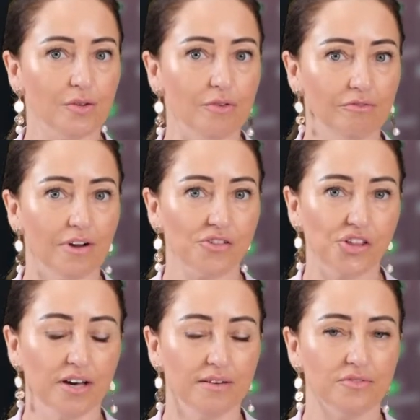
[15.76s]
on
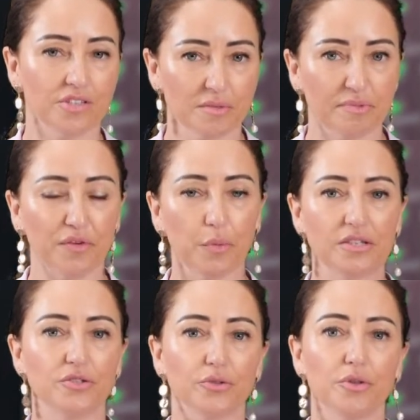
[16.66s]
Russia. Just before we
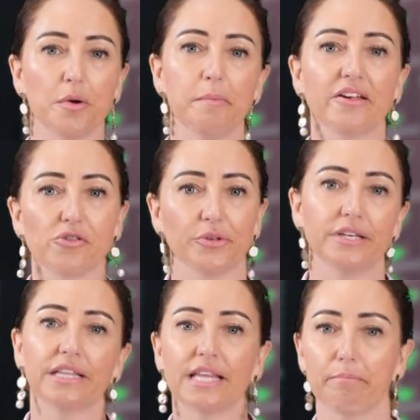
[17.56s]
do though, make sure
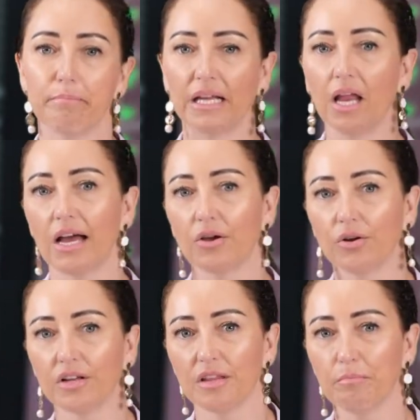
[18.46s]
you hit that bell
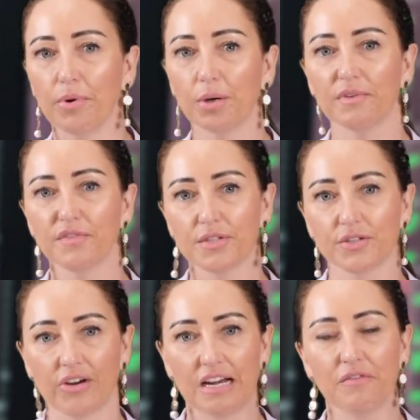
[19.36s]
icon at the bottom of your
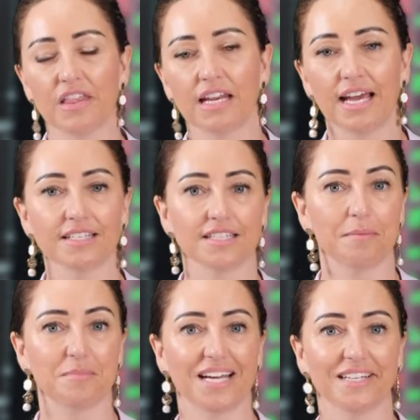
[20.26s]
screen for the latest
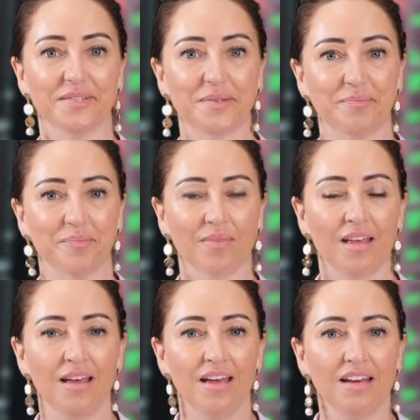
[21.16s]
updates.
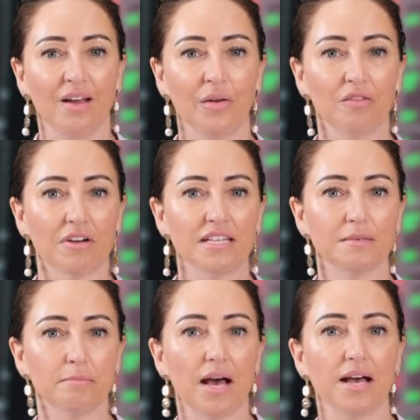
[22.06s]
Now, in the
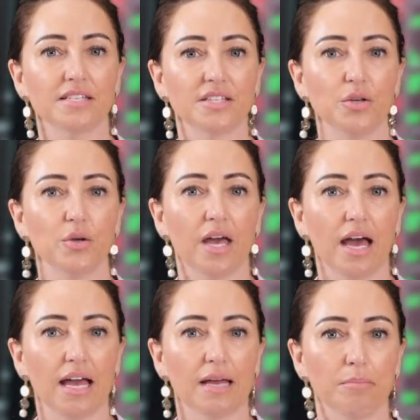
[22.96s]
recent past, the
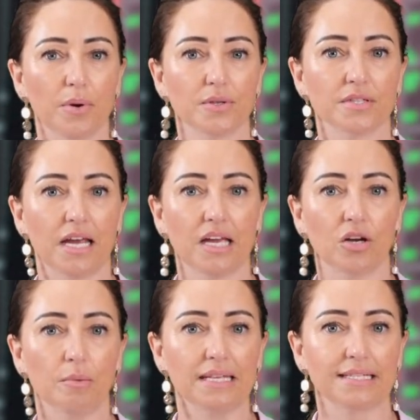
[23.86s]
UK imposed
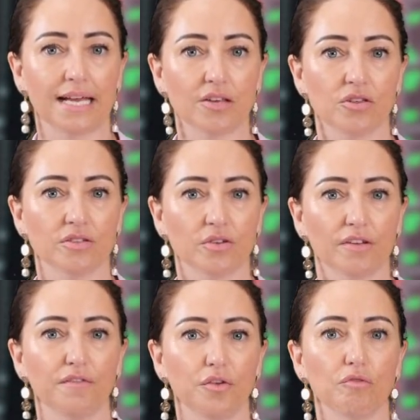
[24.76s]
economic sanctions on
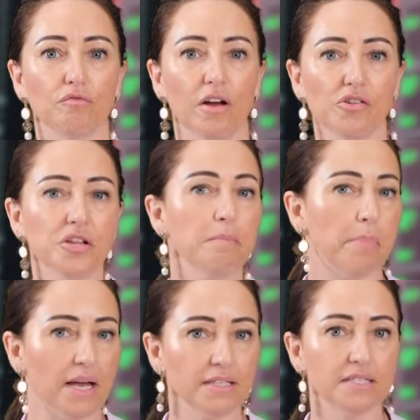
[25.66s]
a few
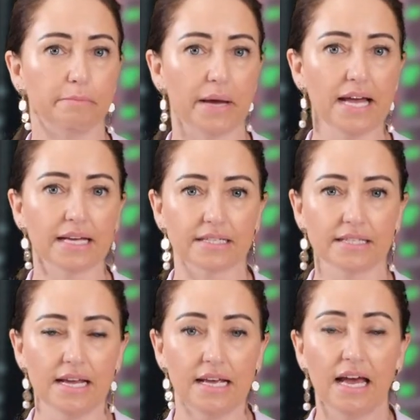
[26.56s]
Russian-based
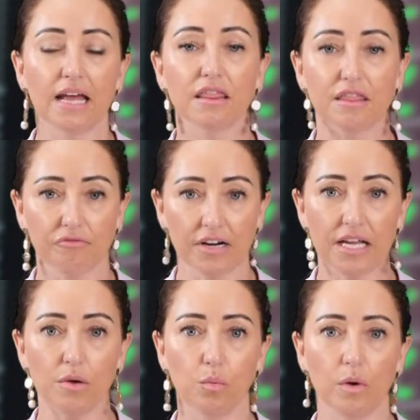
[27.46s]
banks and
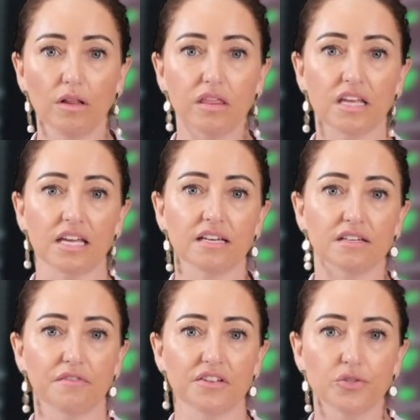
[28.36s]
three wealthy
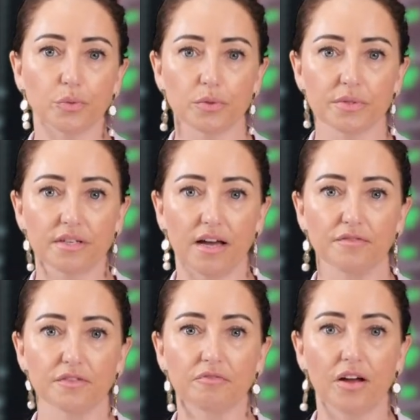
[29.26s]
individuals
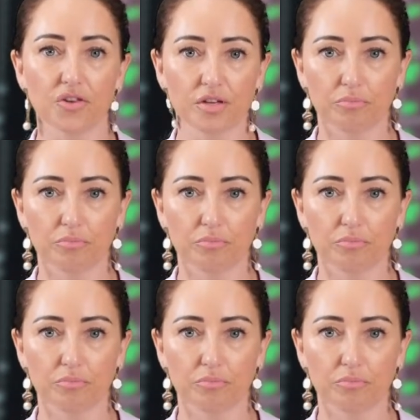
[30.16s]
after Russian